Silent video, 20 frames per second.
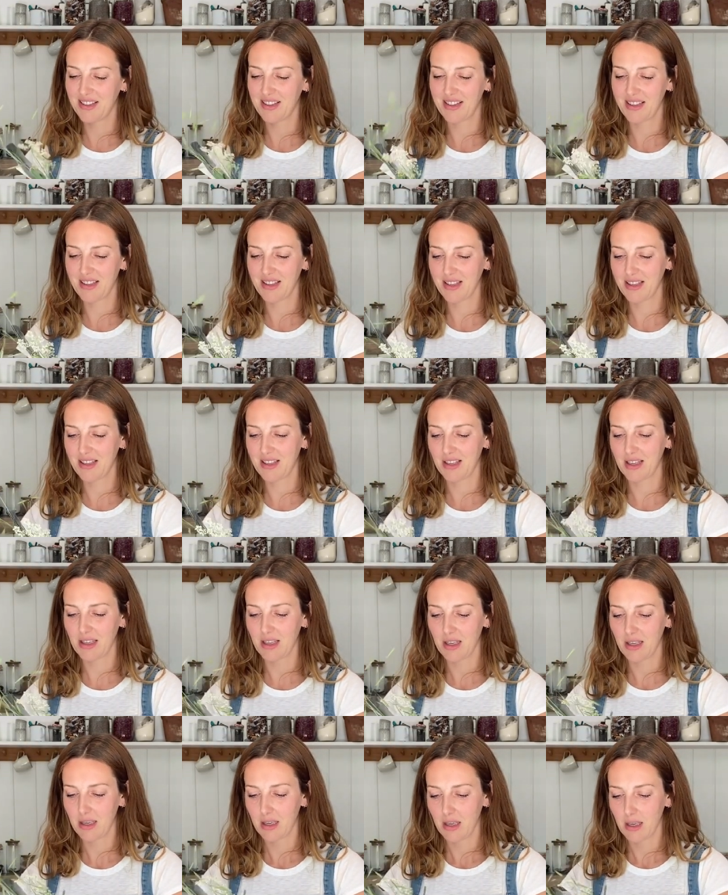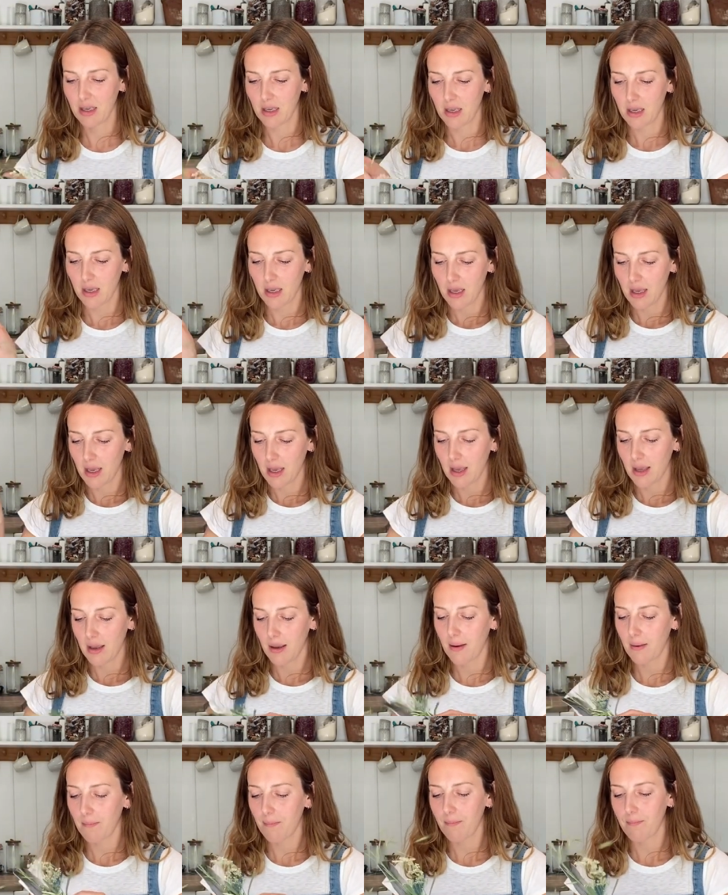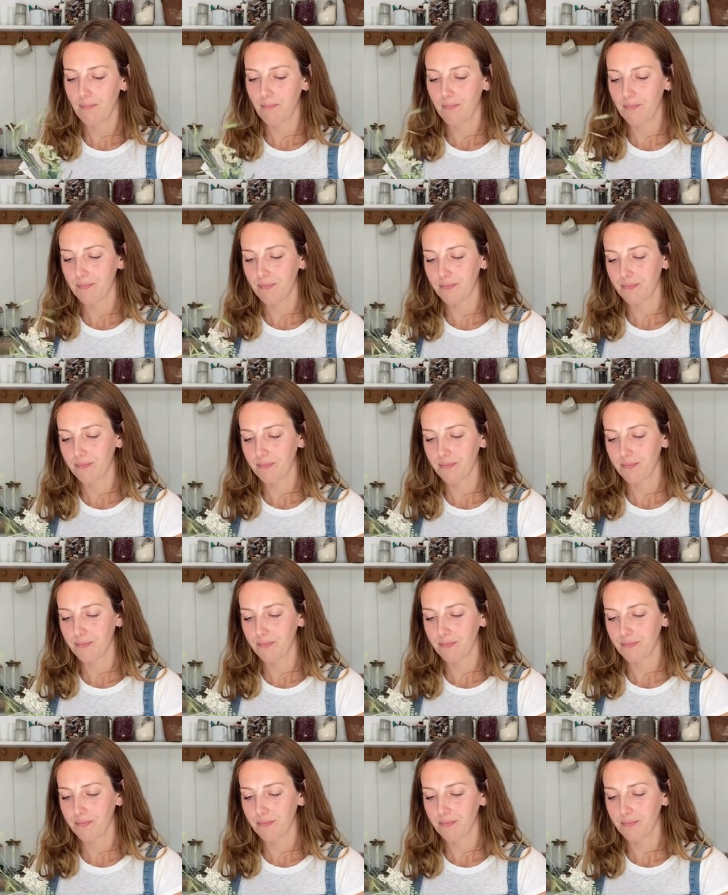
[no speech]